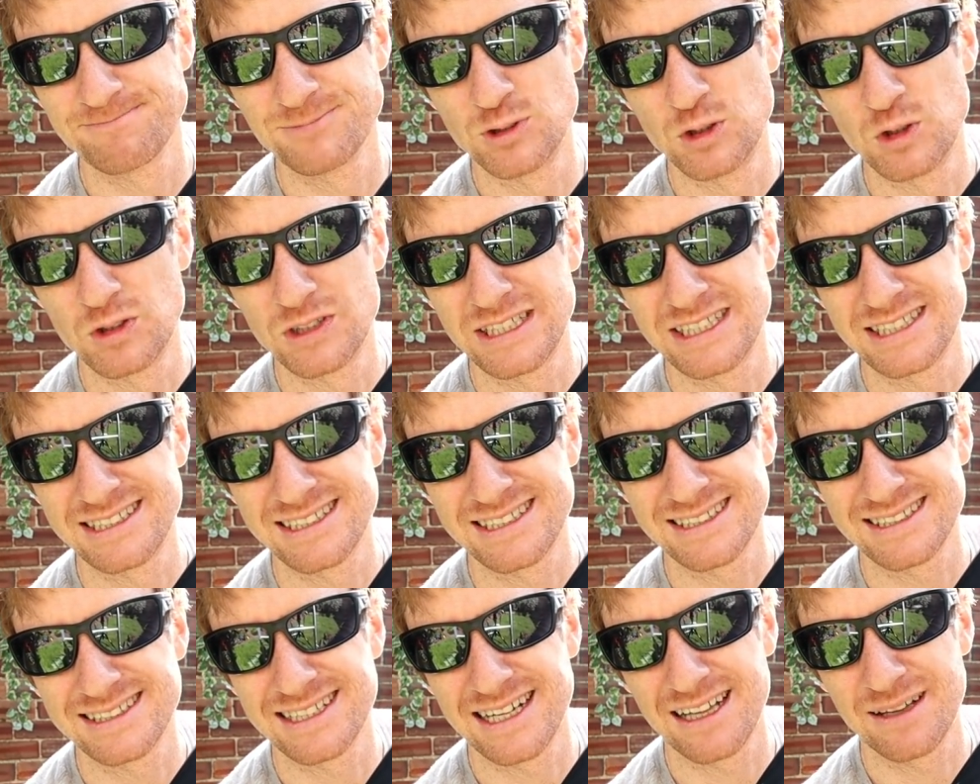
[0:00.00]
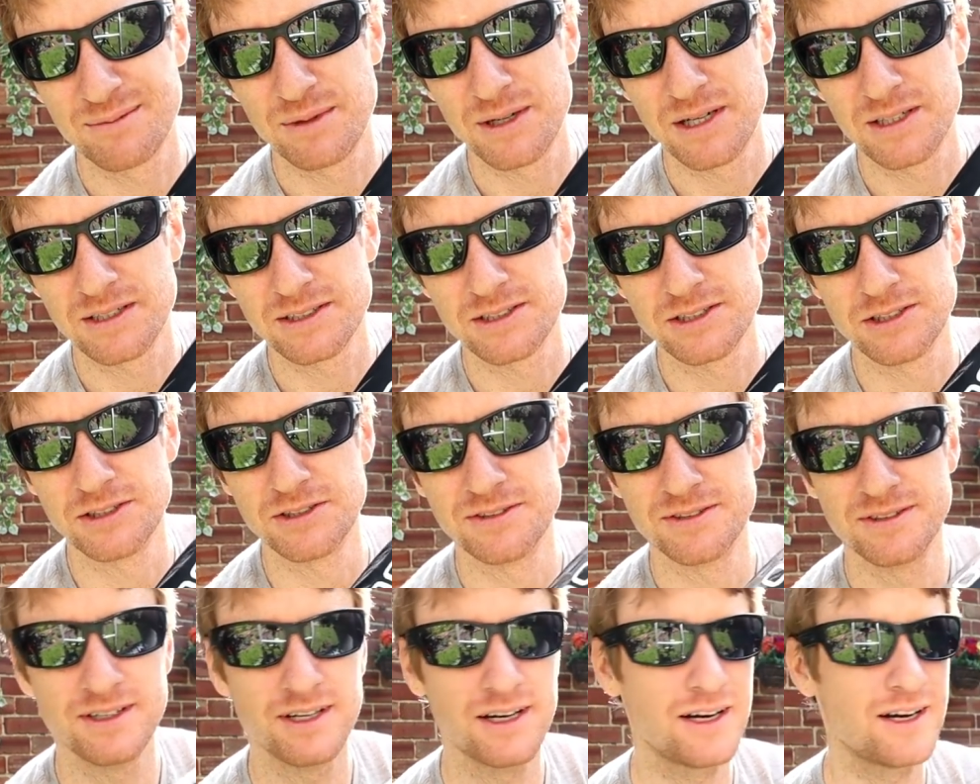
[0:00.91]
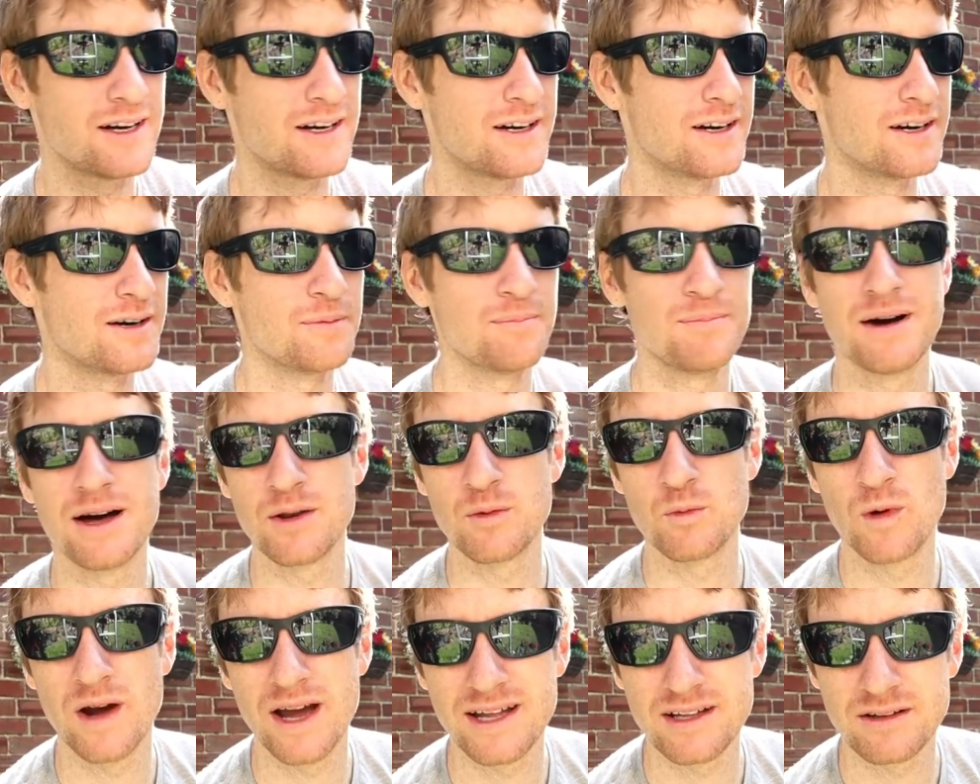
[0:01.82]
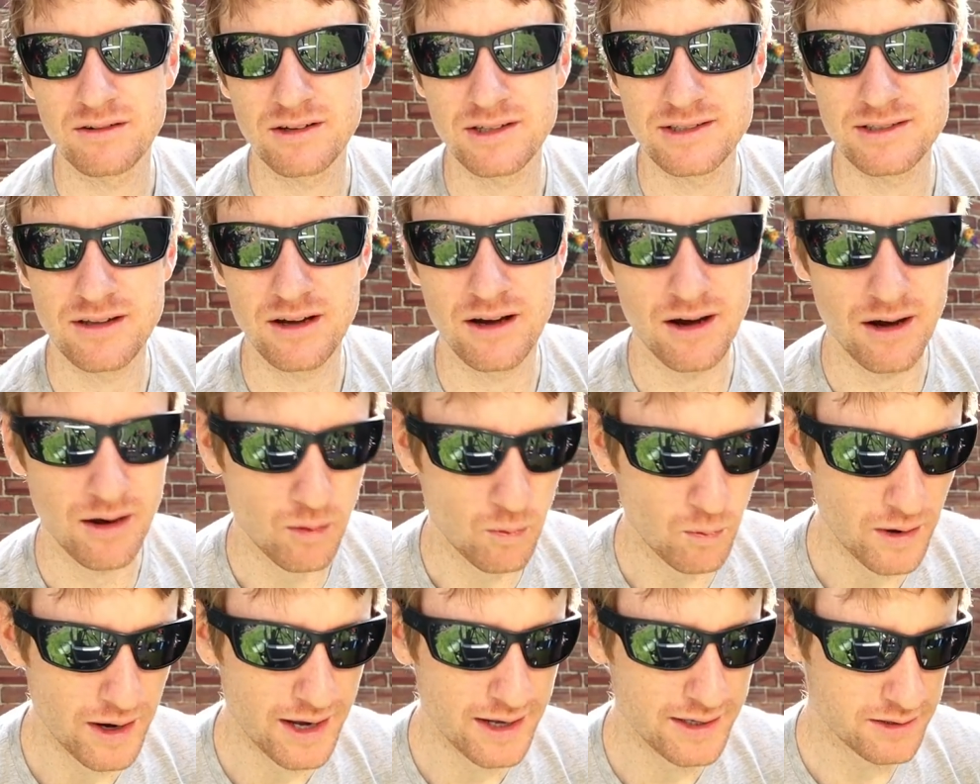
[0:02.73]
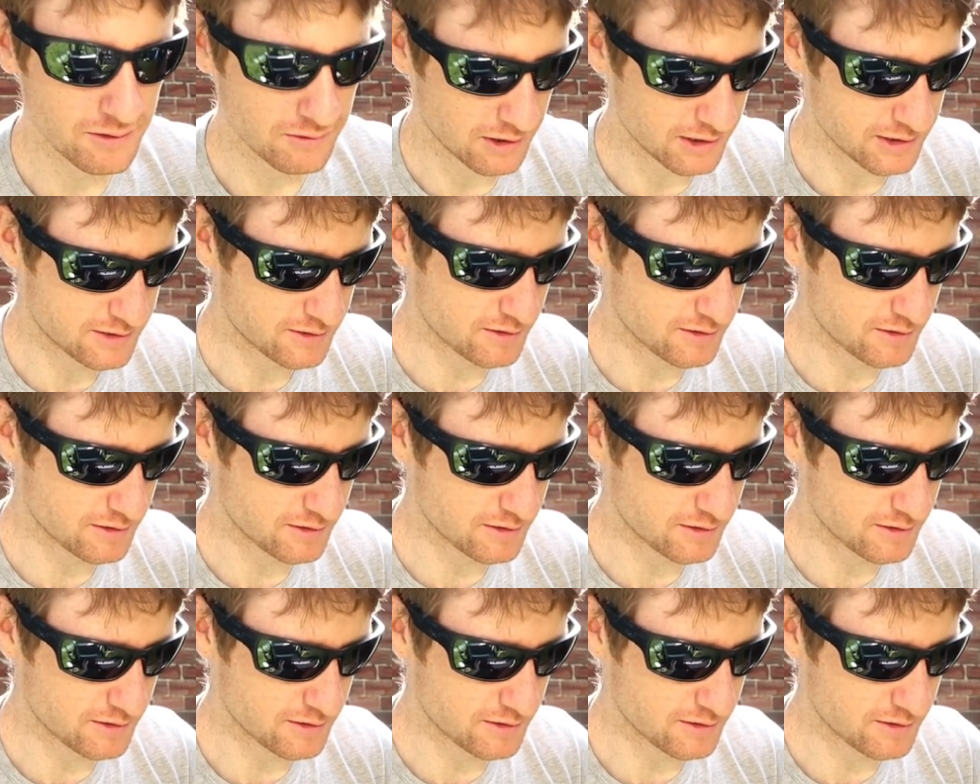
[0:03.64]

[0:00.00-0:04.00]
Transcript: Nordisk Telemark 2. Oh man, where do I start? Where do I